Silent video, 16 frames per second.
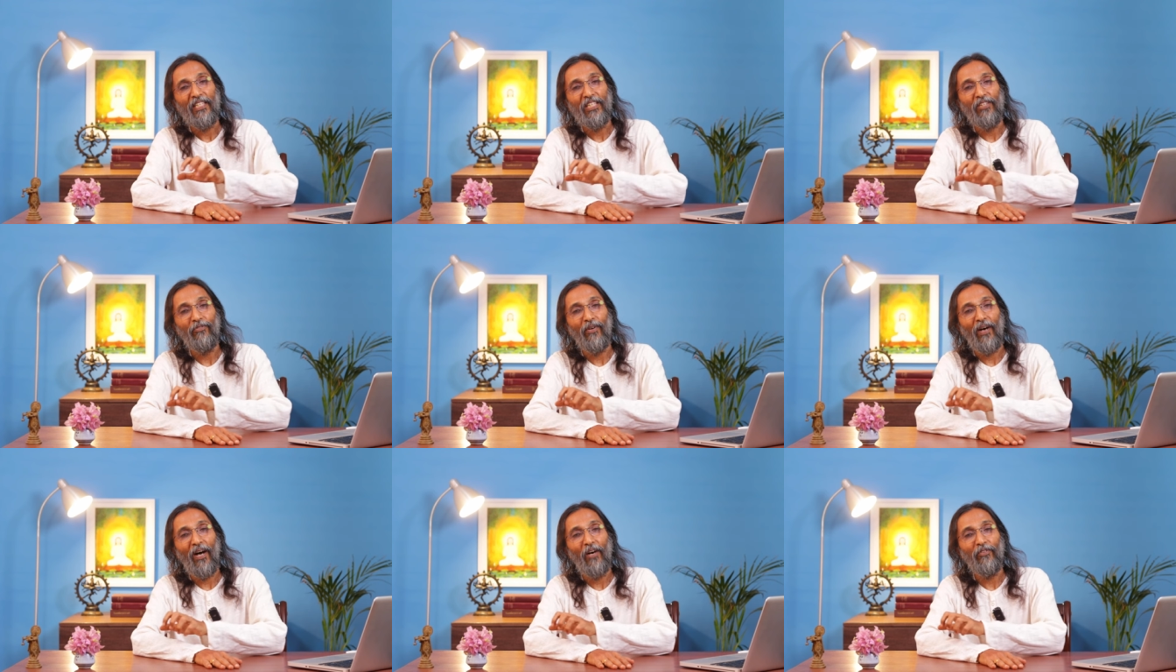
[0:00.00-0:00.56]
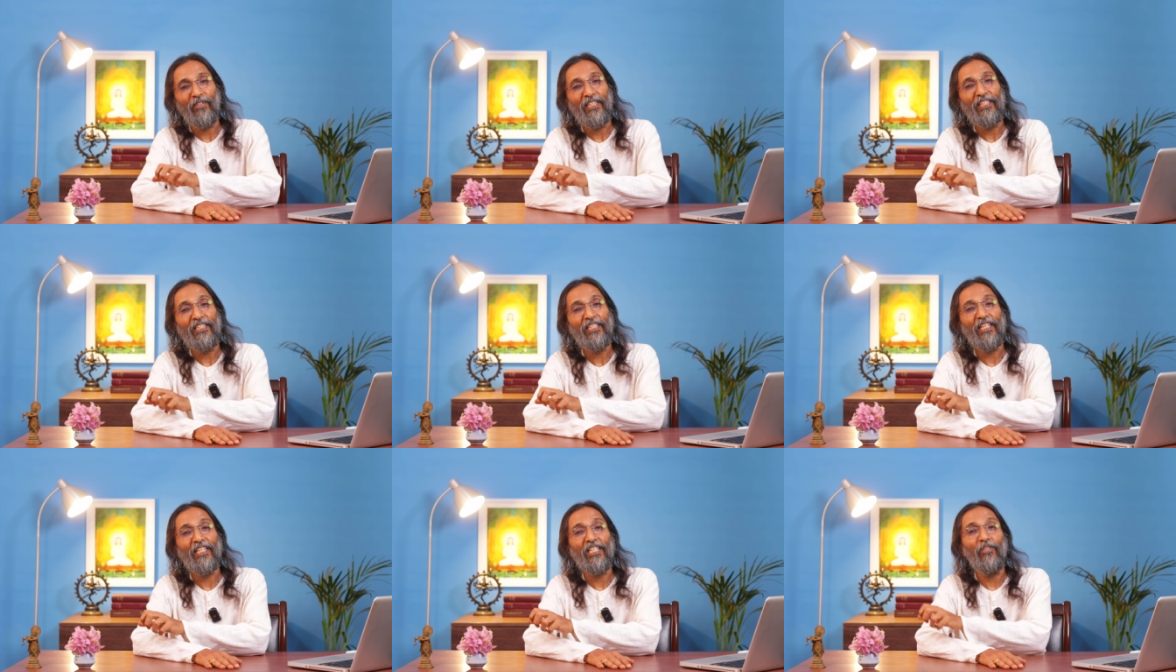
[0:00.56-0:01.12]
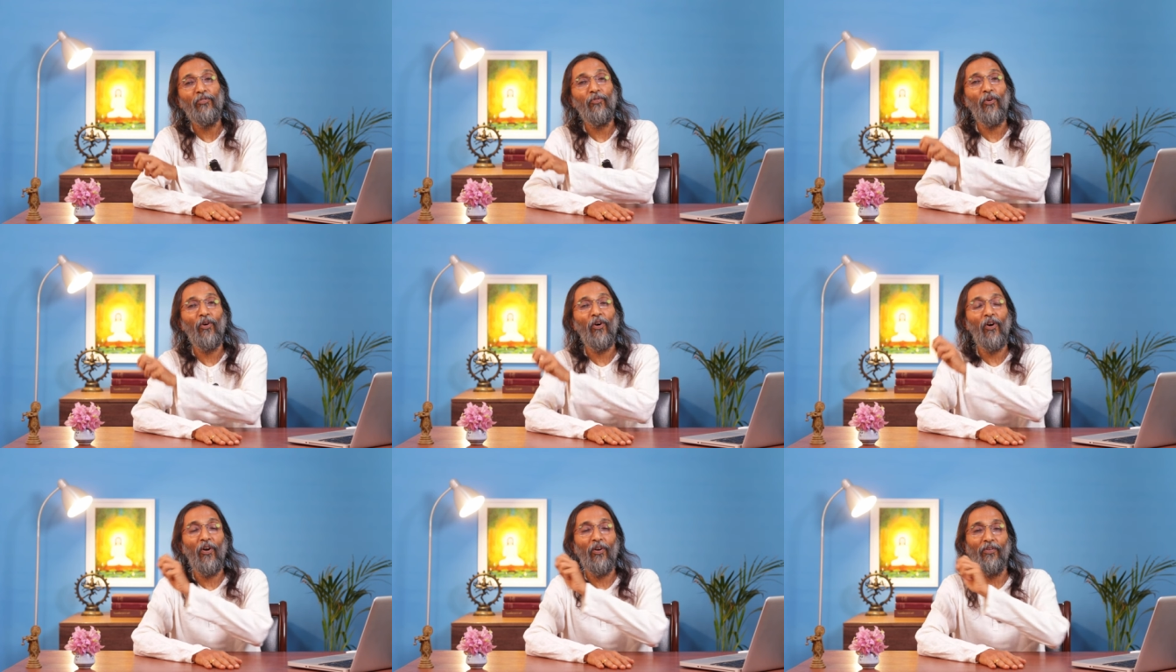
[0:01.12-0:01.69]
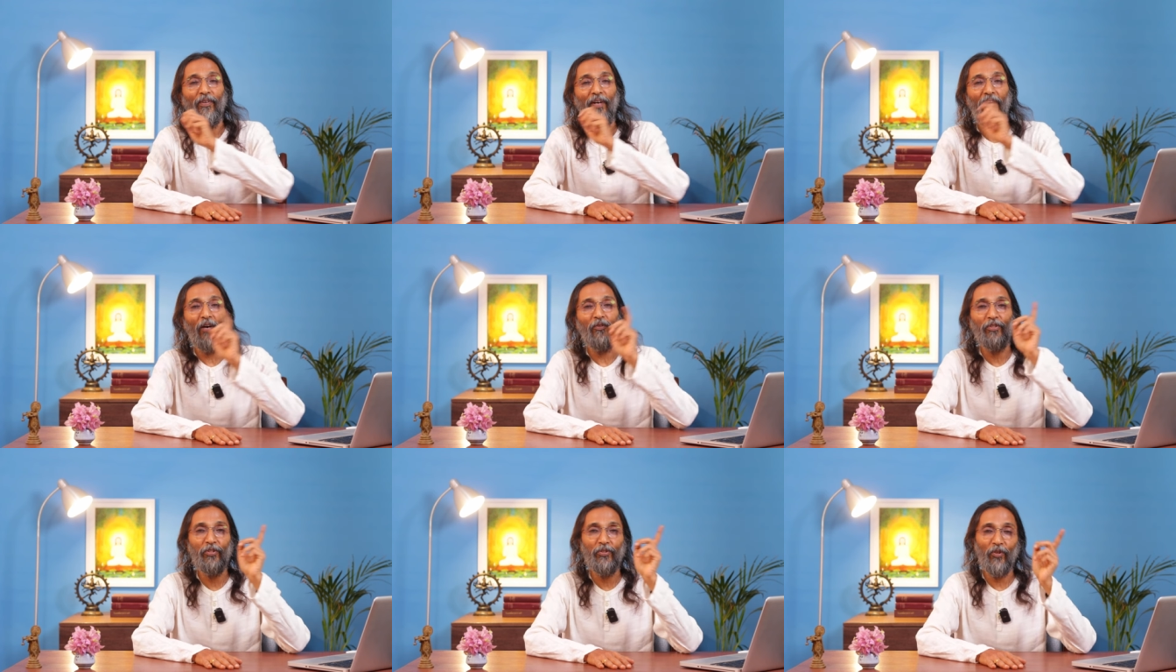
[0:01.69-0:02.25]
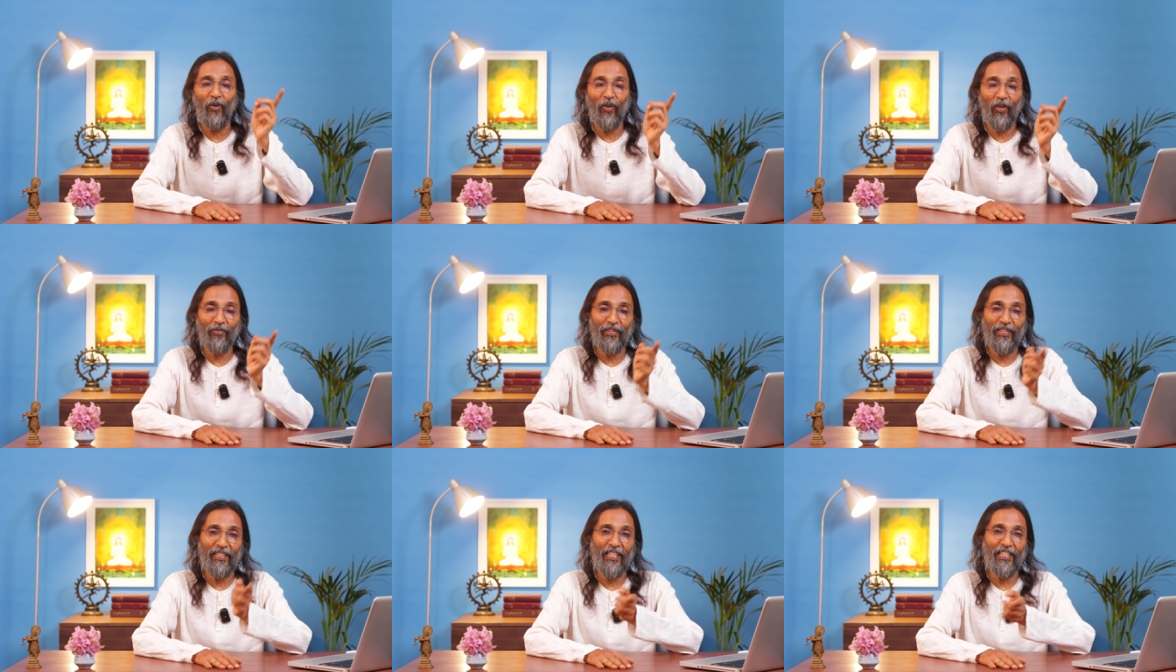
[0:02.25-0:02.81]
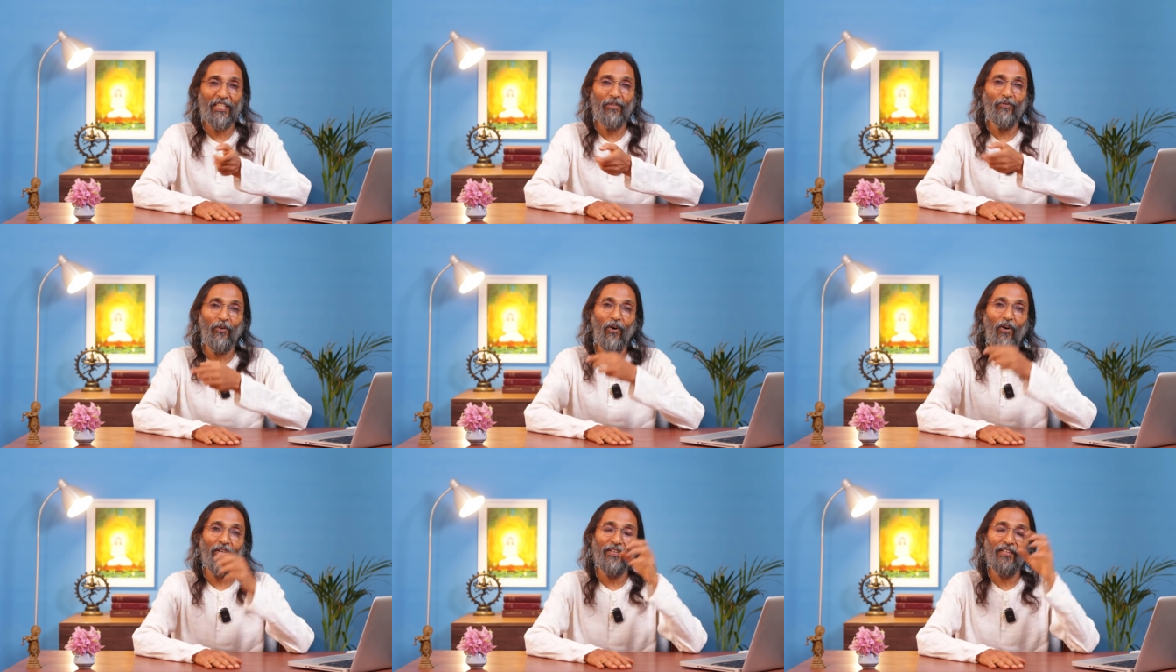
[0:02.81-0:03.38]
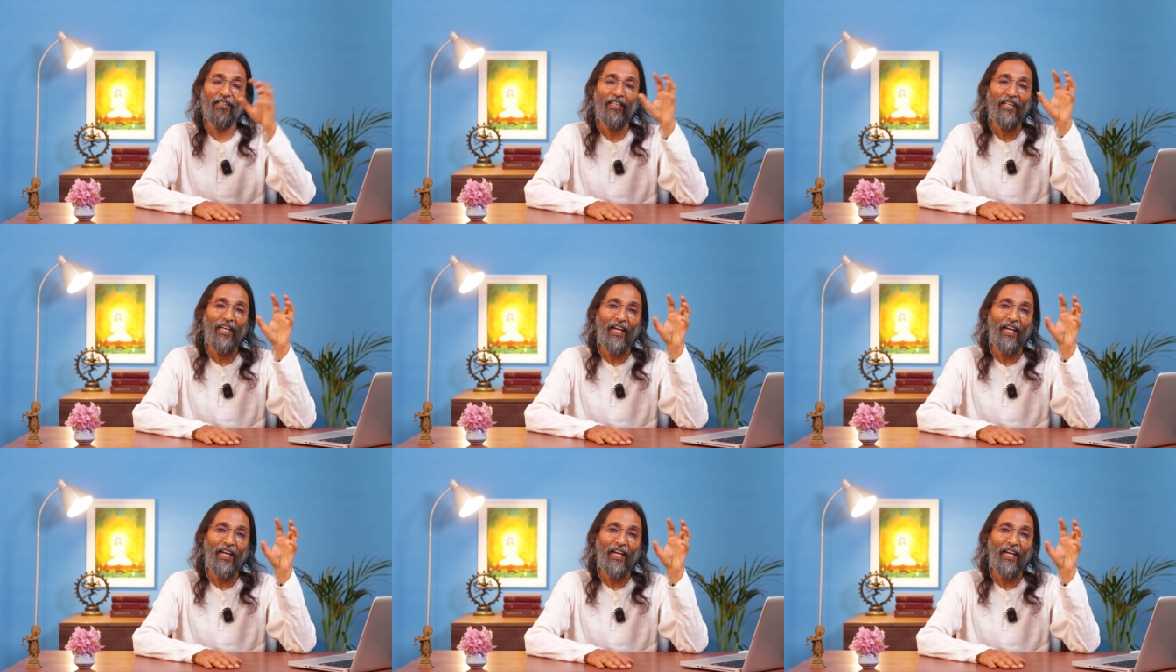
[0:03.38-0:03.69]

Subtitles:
India evolved, how the soul of India evolved,